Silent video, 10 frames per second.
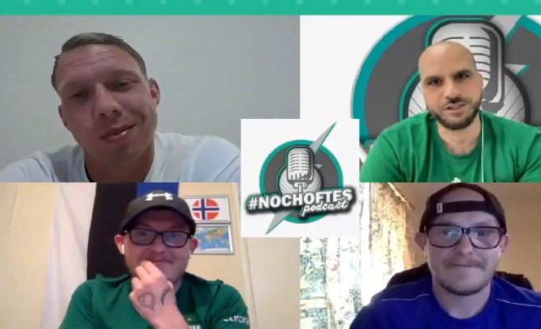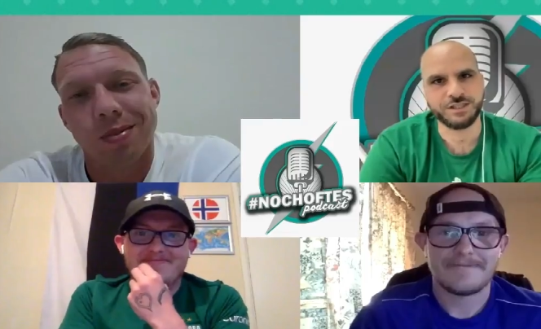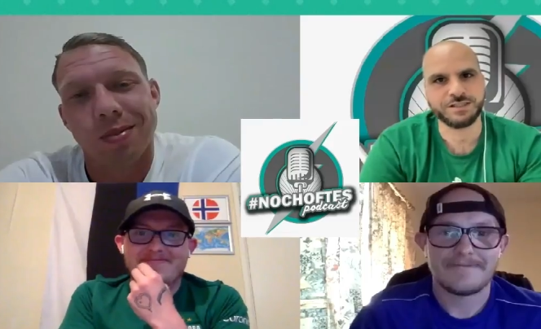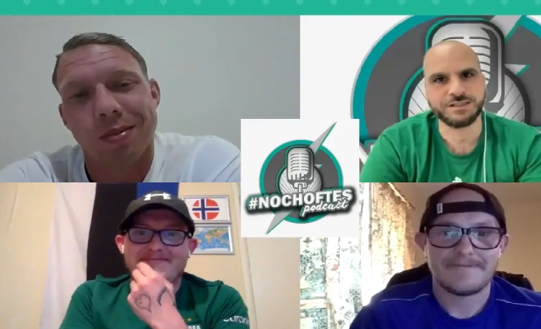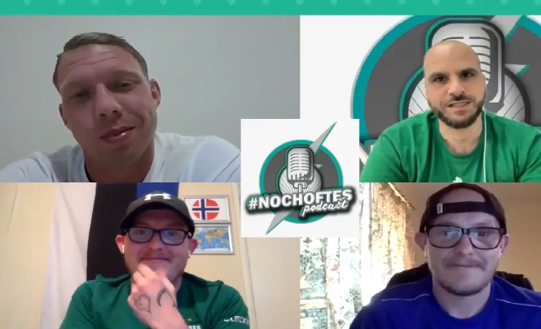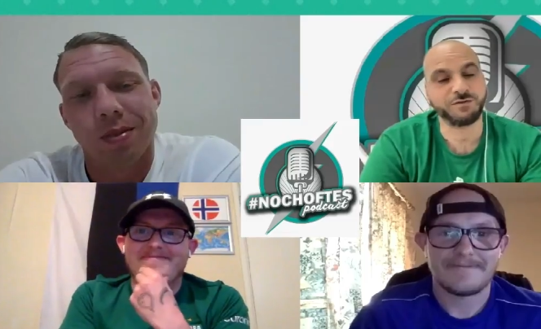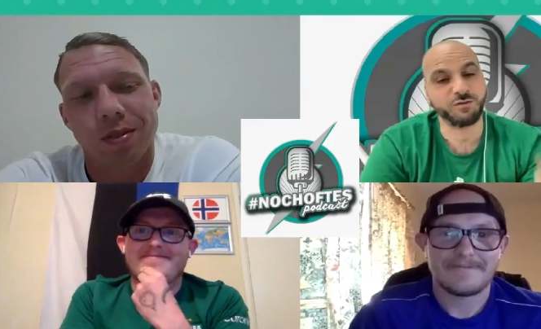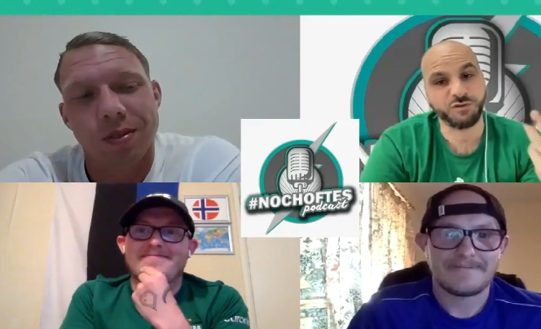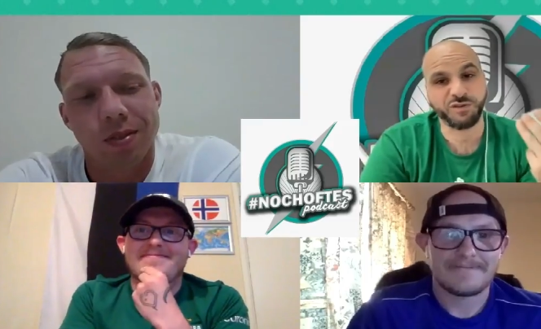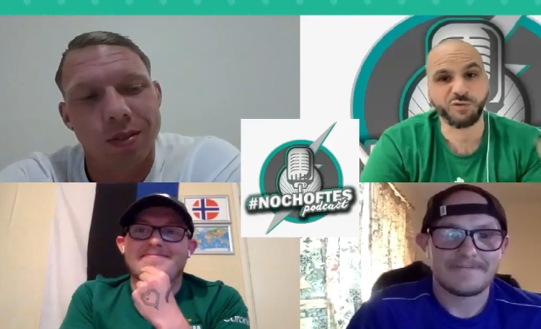Speaker 1: as you can see, I've
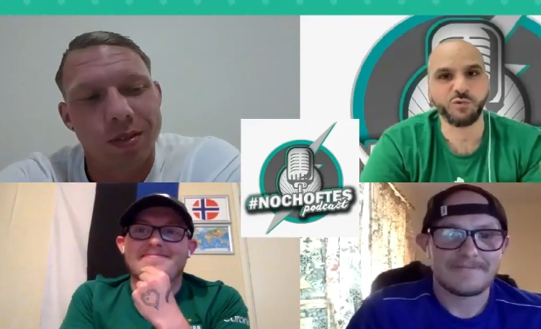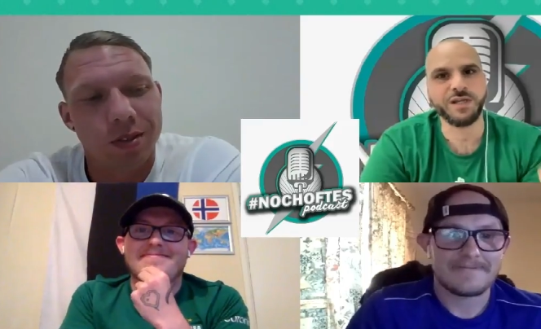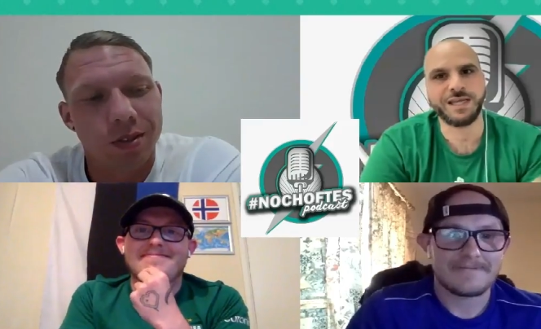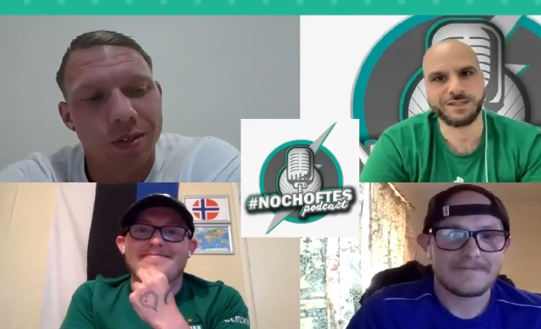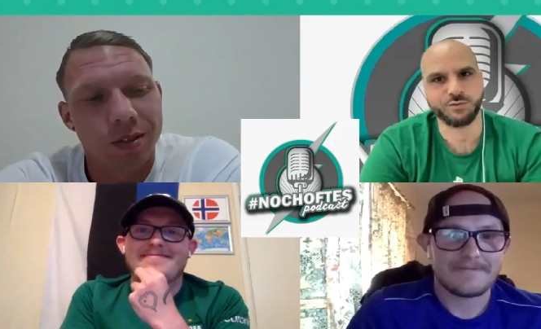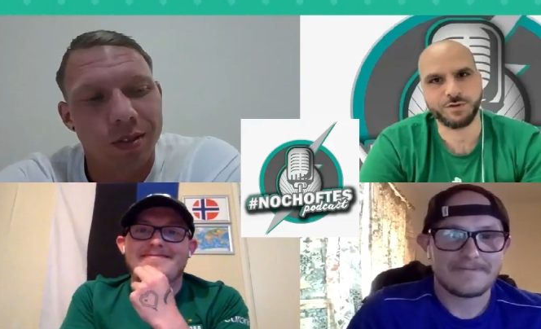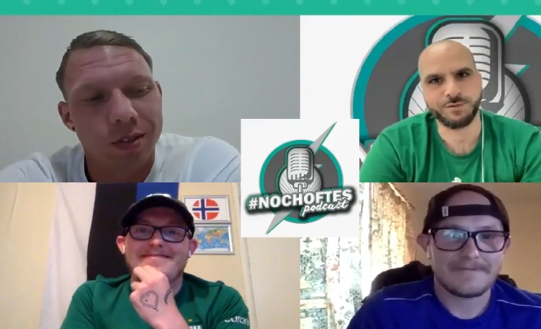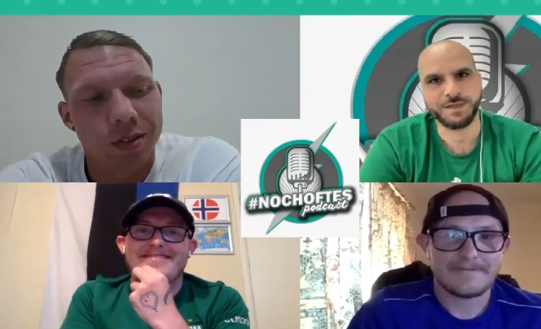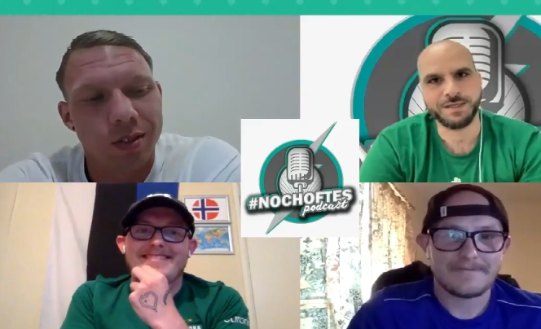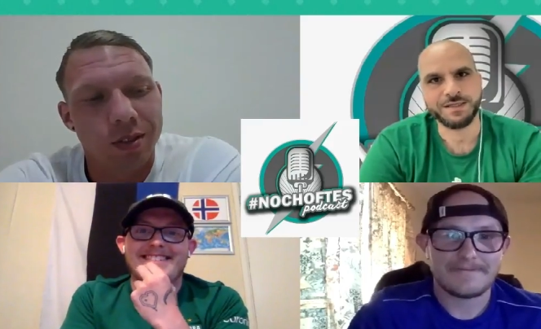got three guests with
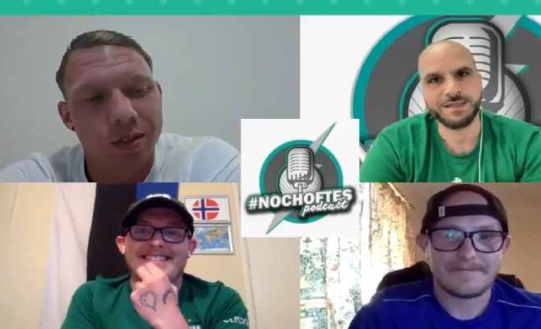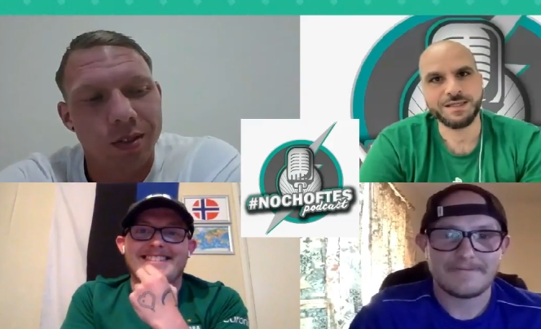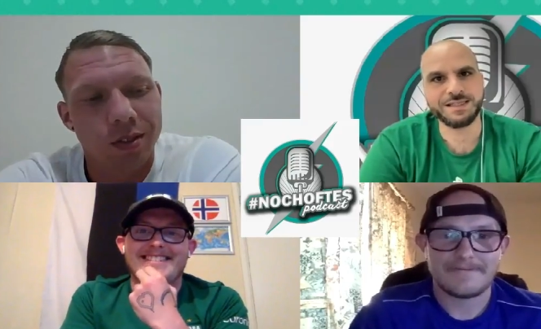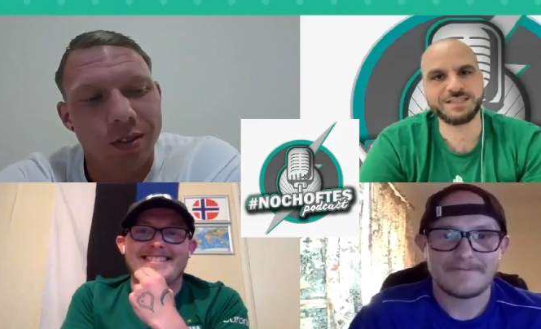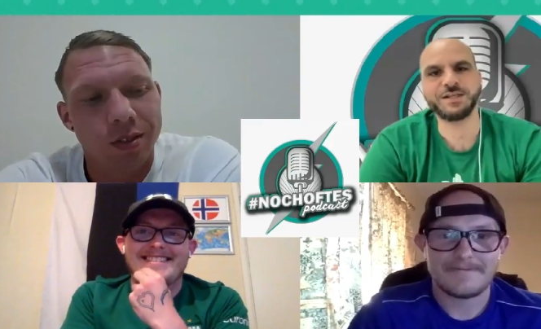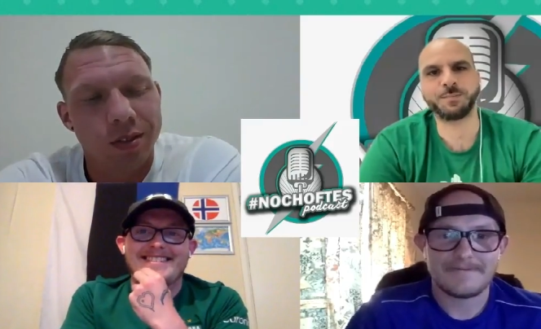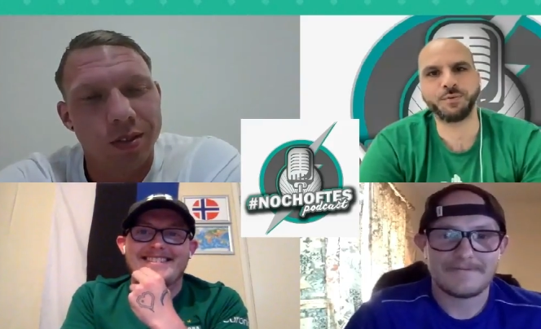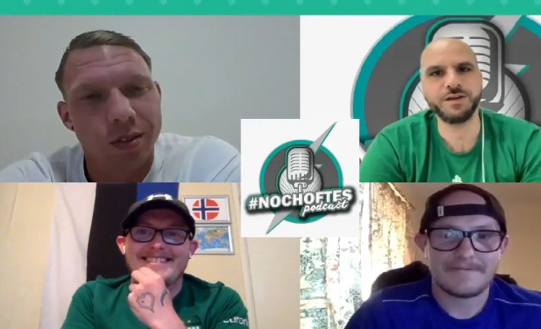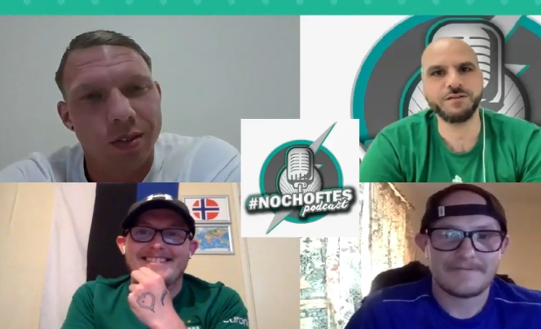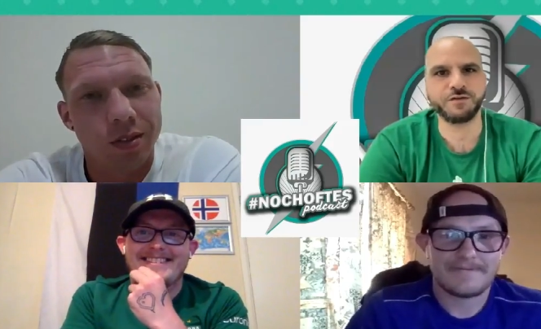me. This is a
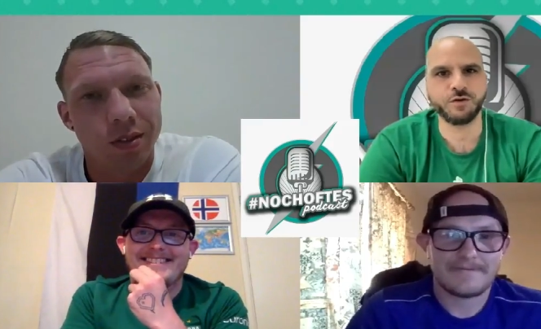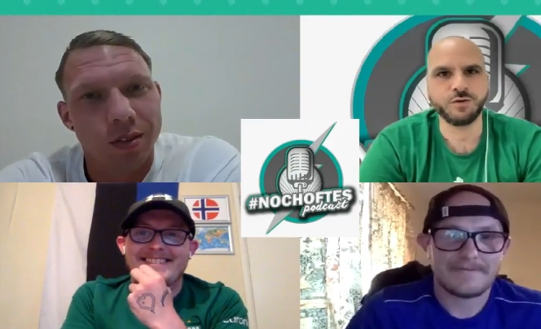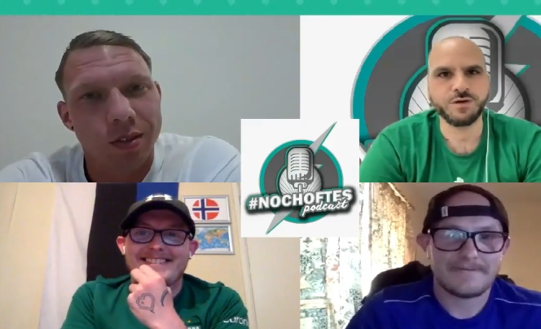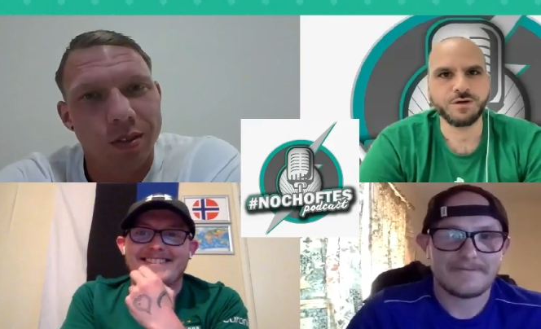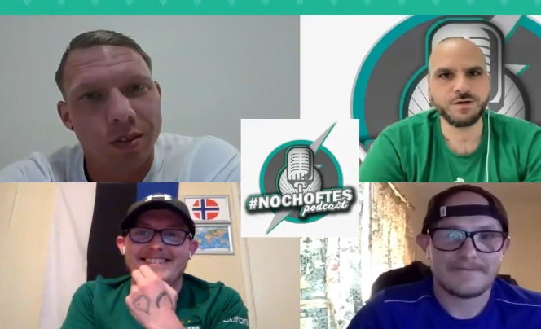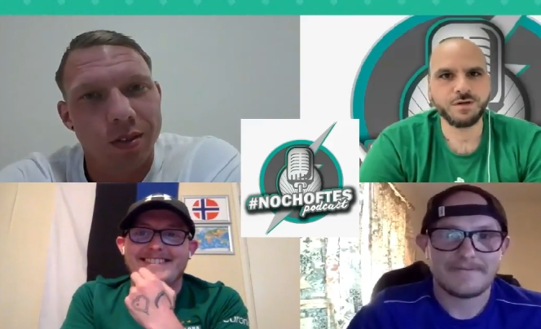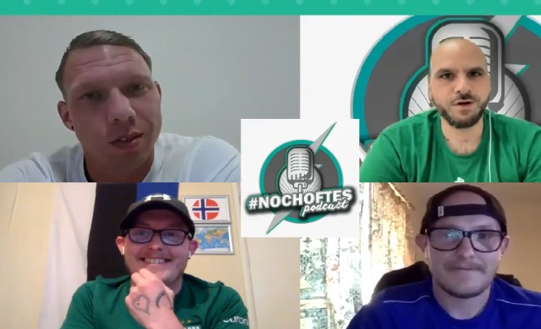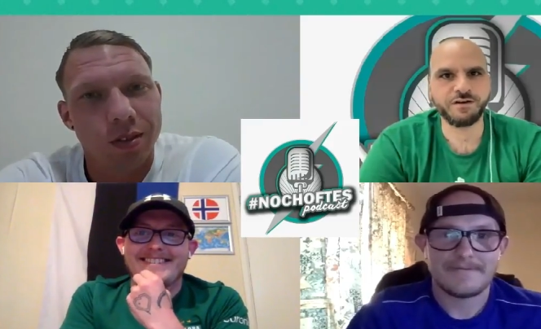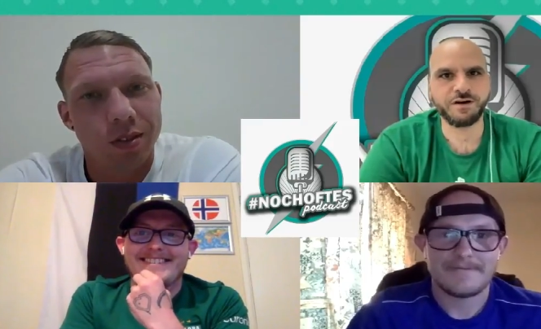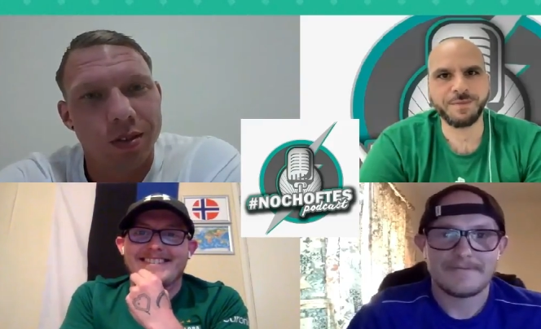preview
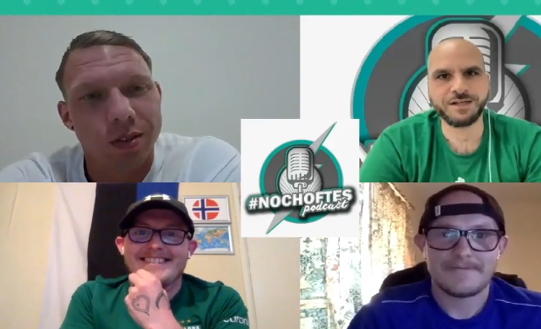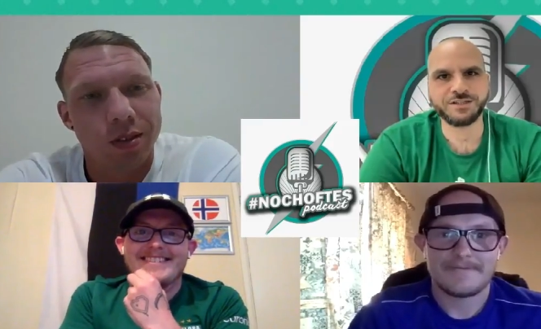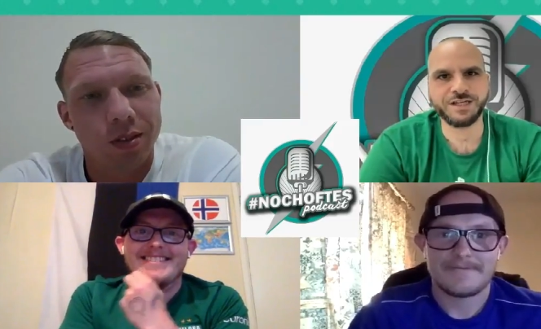of our match